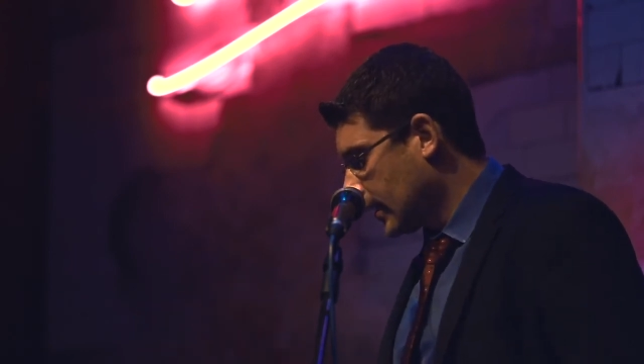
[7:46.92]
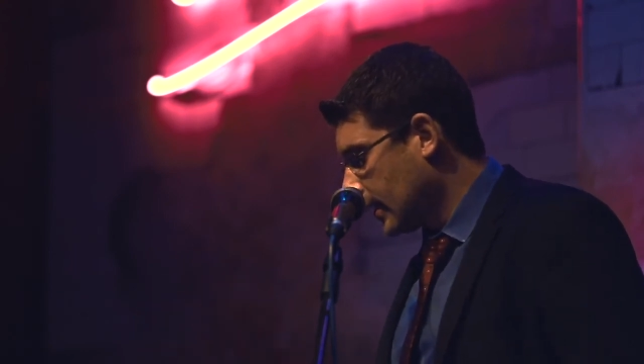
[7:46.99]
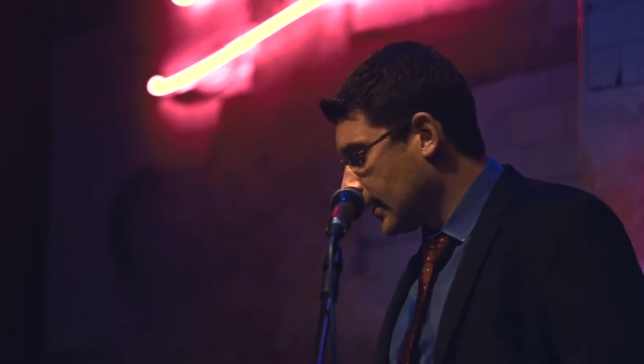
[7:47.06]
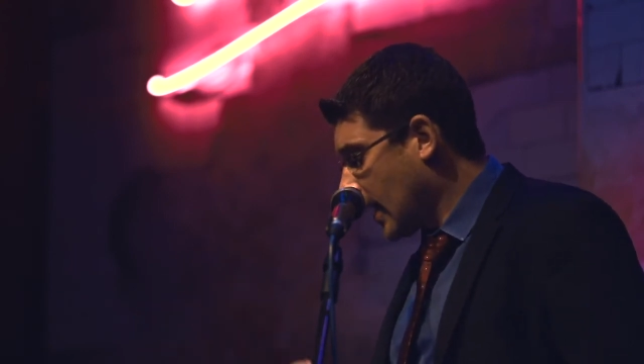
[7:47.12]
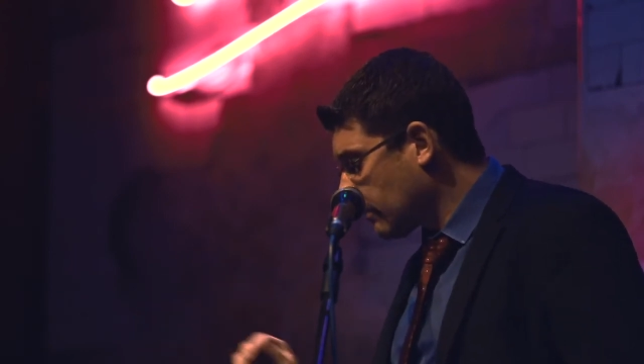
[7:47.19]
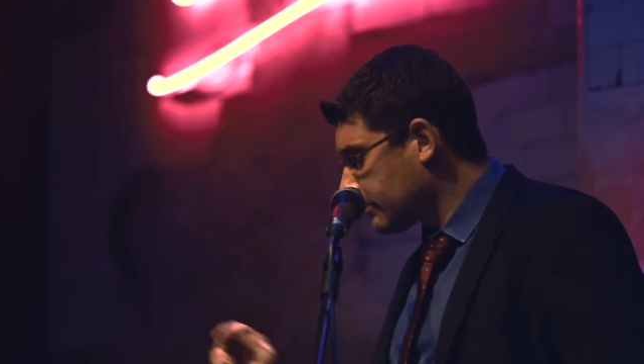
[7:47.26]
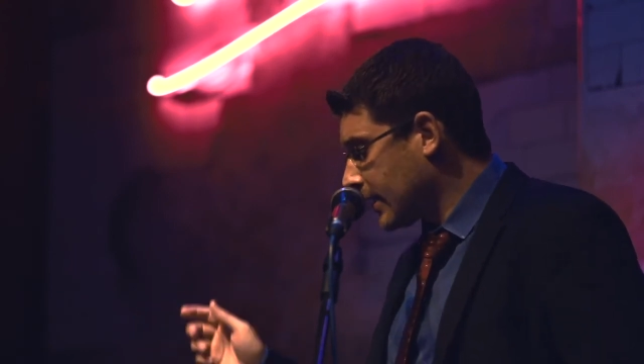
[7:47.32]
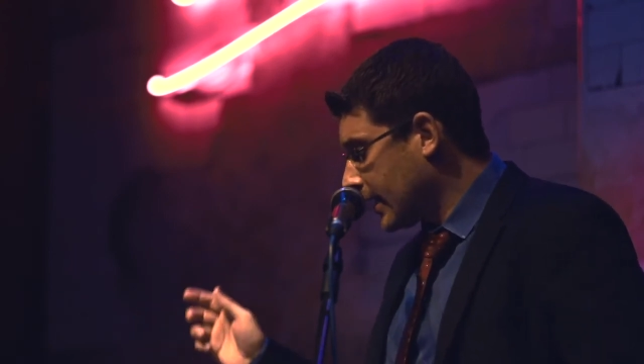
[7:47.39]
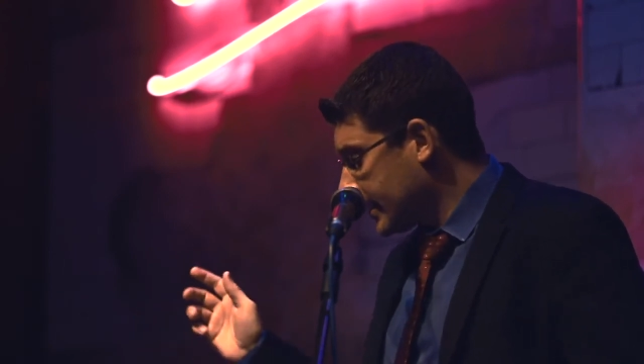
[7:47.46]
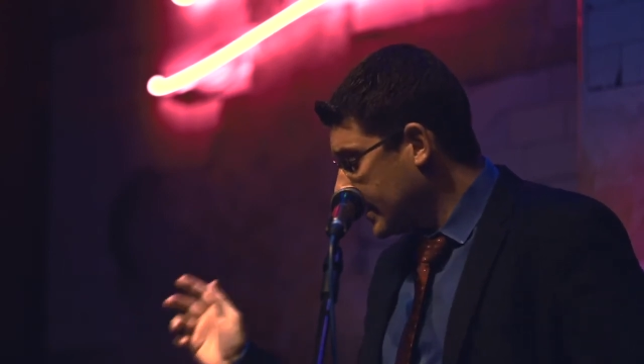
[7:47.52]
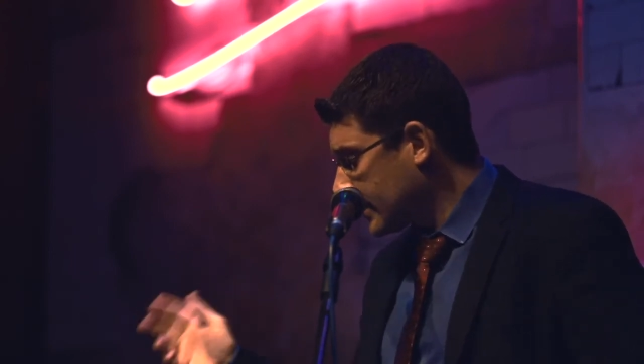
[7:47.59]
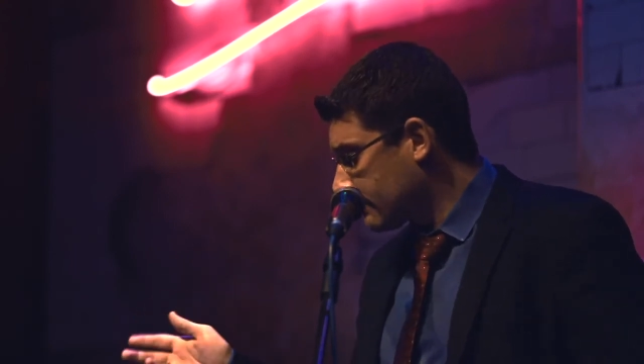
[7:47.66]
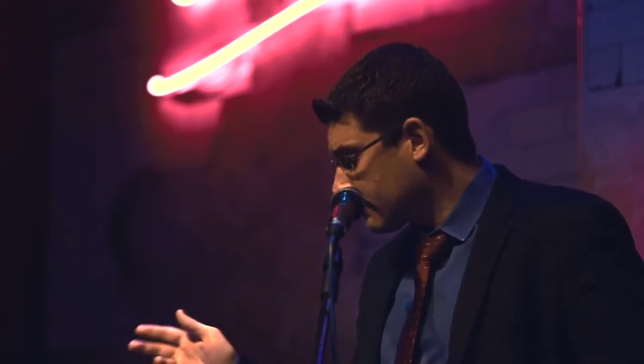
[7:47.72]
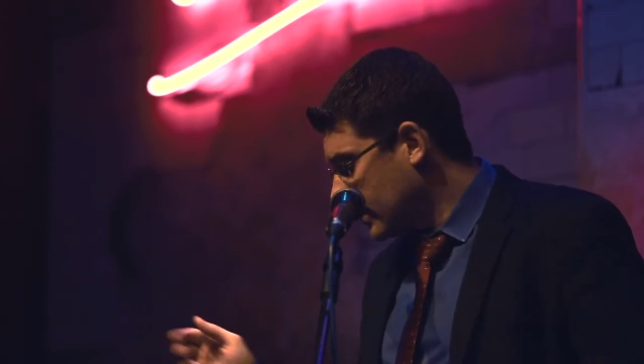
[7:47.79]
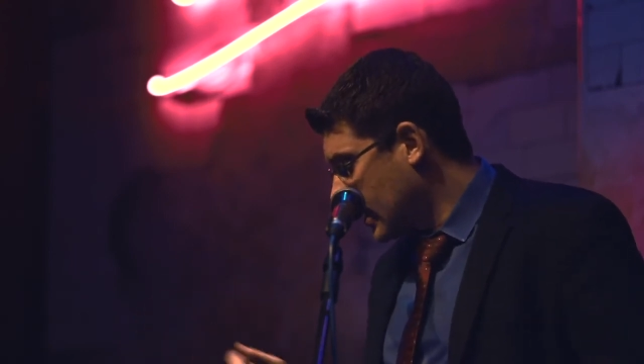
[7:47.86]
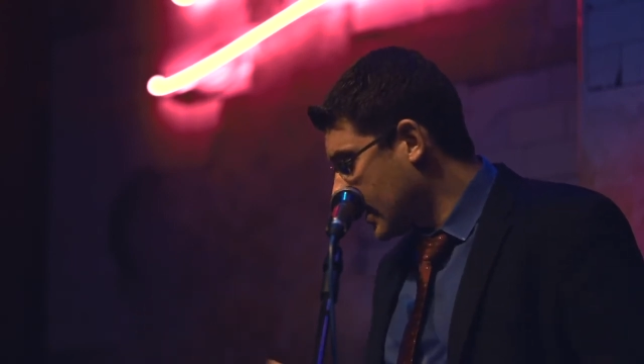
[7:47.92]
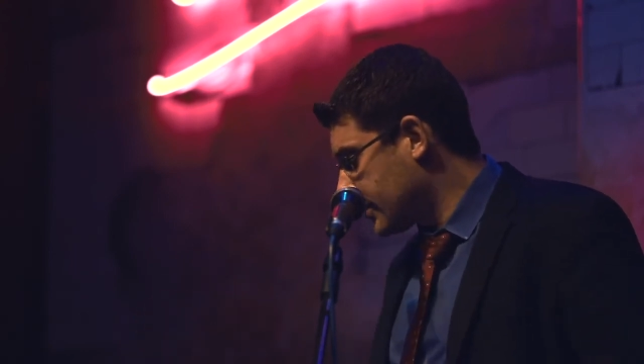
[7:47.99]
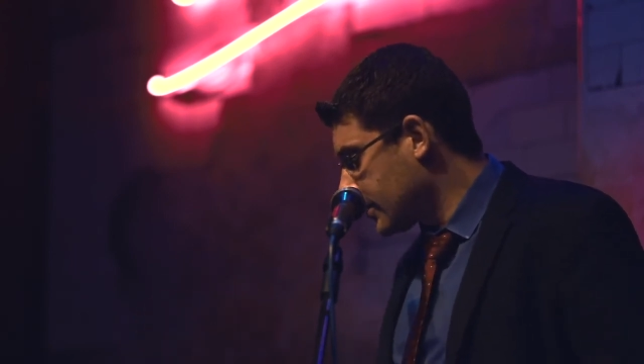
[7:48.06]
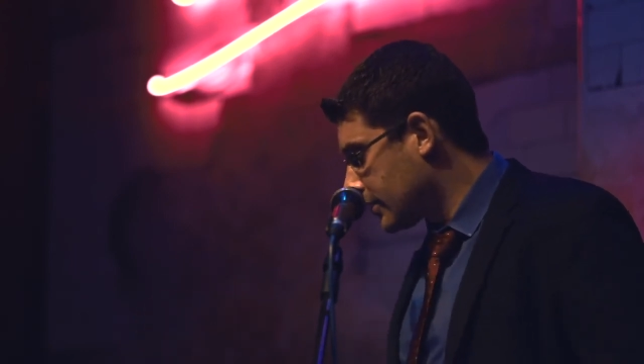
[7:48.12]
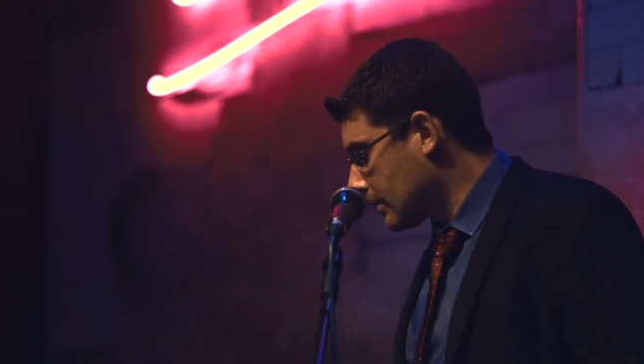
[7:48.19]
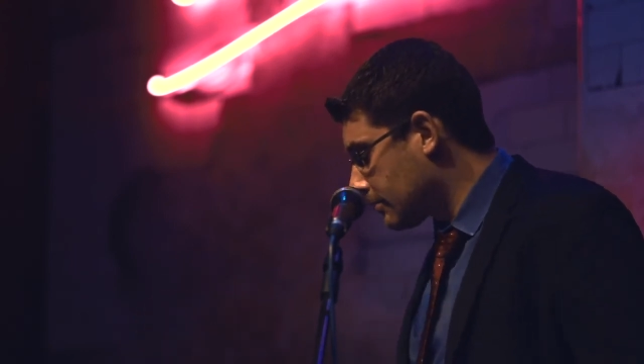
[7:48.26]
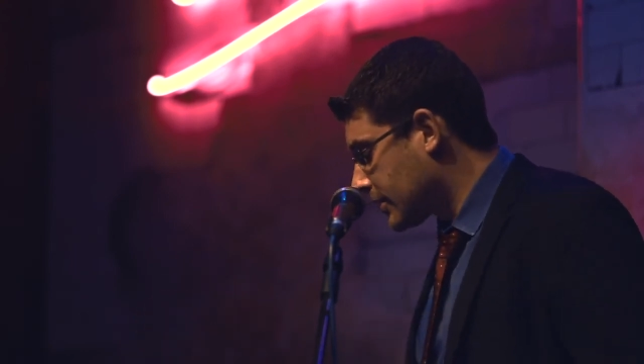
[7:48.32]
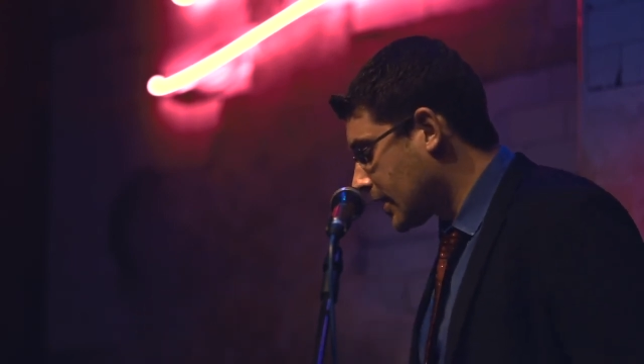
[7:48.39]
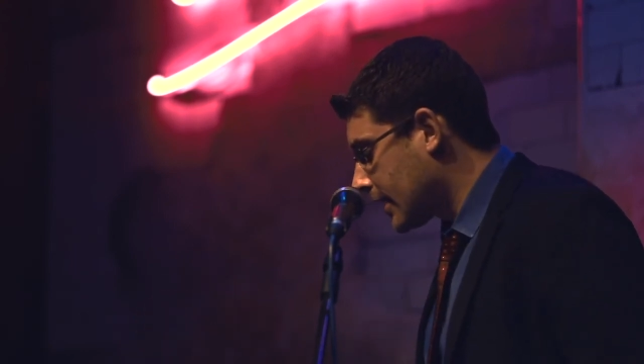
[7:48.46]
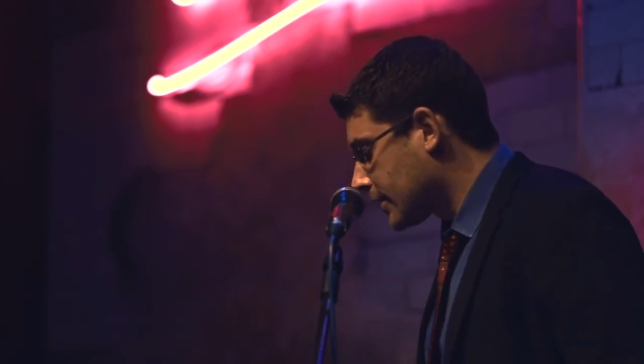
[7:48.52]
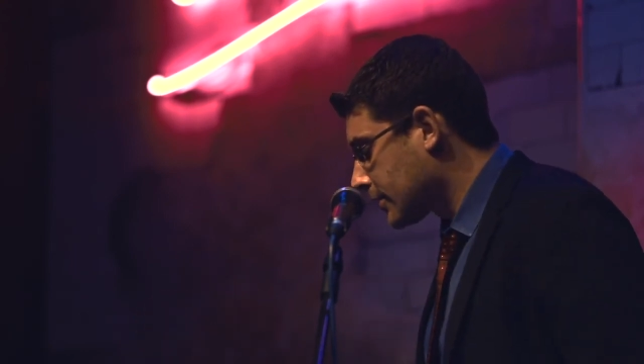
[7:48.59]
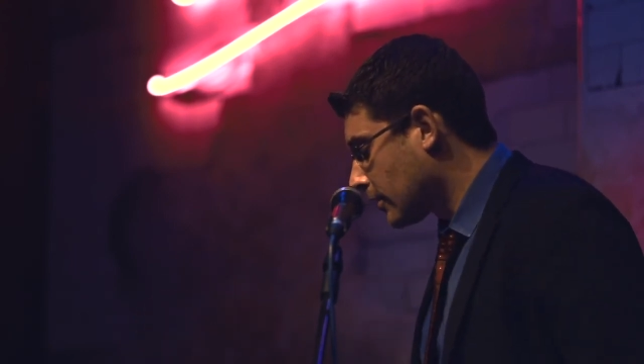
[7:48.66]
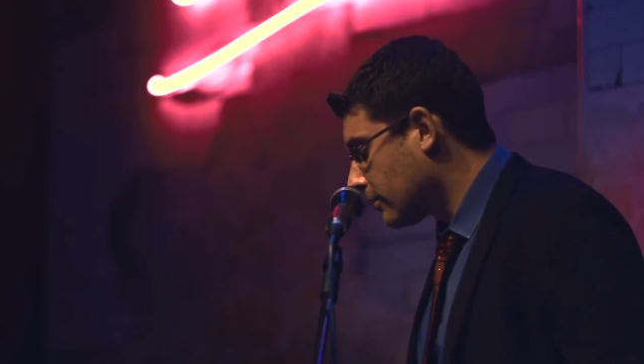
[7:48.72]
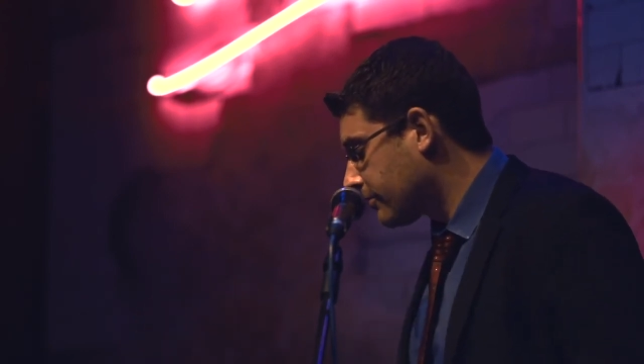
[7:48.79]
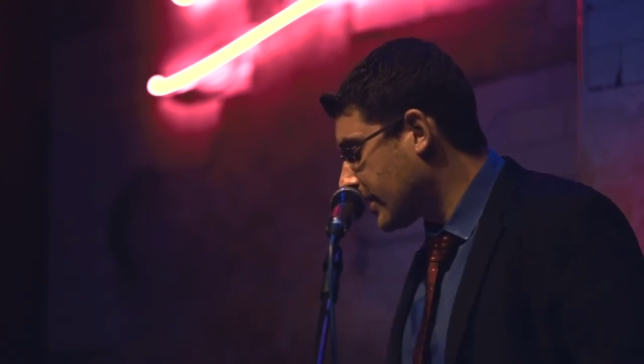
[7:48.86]
He updated his relationship
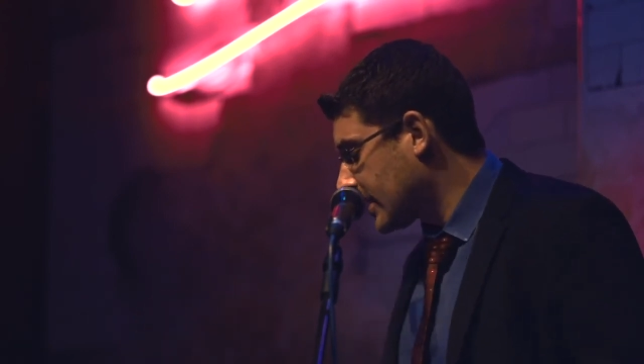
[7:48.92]
status on